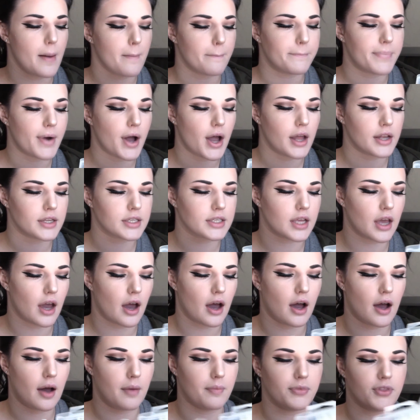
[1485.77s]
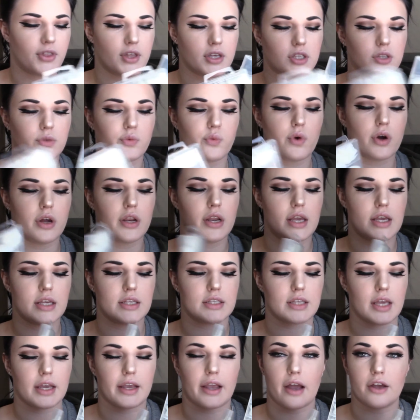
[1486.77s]
But this one is
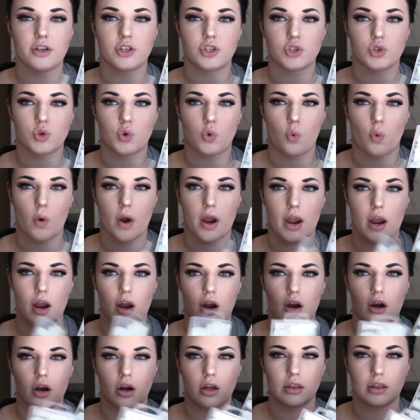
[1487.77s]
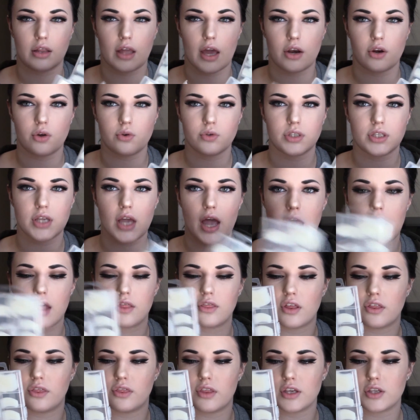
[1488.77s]
like a square Leto set, and
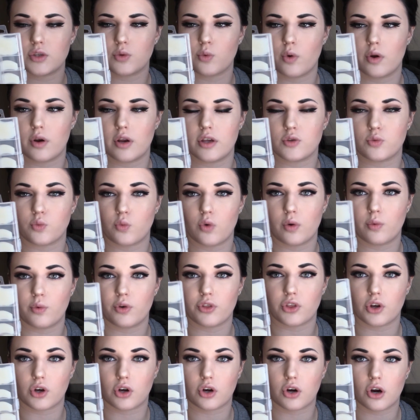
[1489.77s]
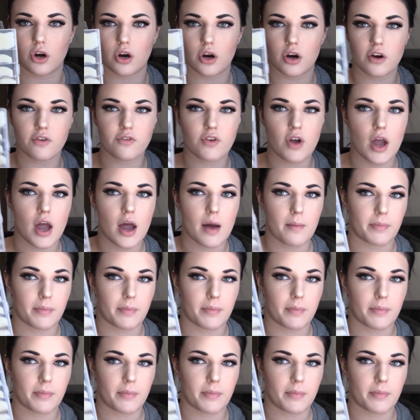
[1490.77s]
then this one is one with a curve.